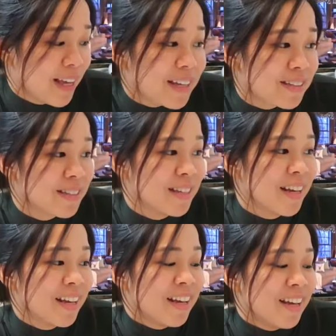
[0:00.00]
yes.
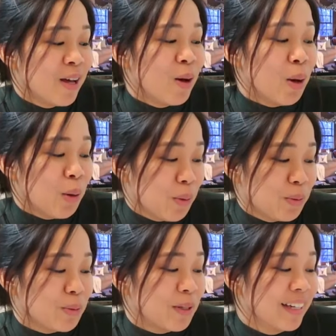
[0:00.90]

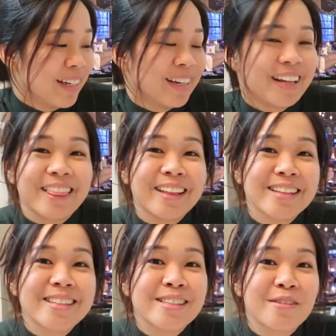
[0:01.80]
Whew, I think
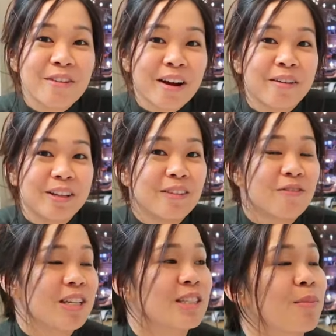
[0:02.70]
this is a very good
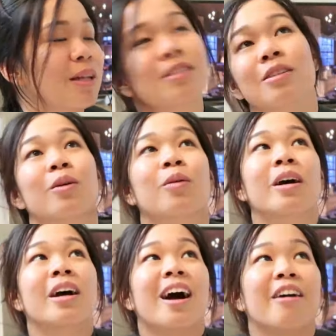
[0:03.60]
investment. So
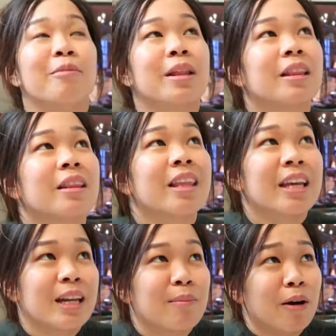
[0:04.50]
I've been
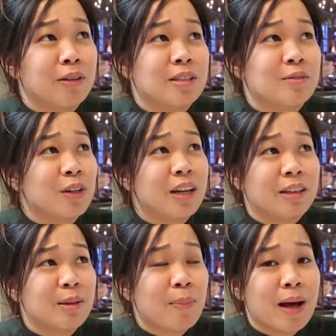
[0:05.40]
thinking about this for
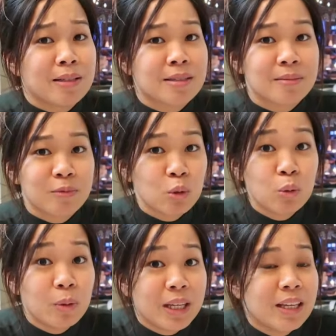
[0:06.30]
like the past 2
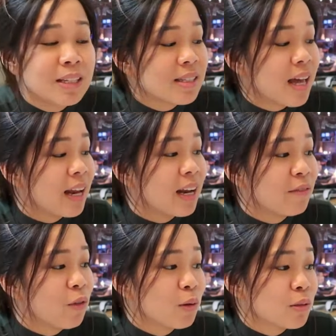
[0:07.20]
weeks, and
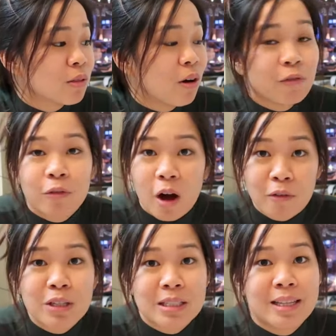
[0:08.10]
I've also
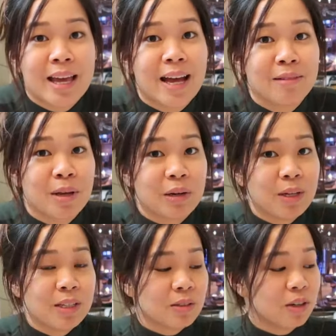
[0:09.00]
obviously had my
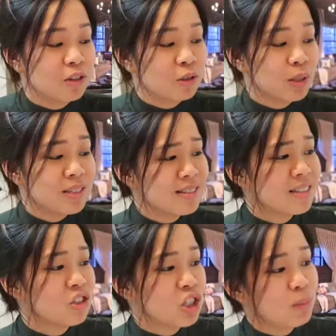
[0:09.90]
research. So this is
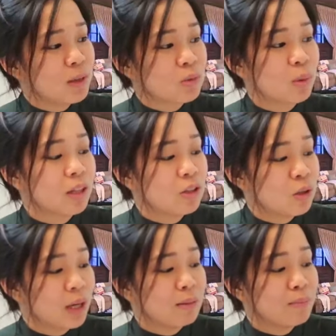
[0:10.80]
the cheapest one that
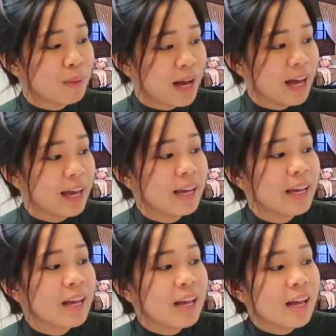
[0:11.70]
you can buy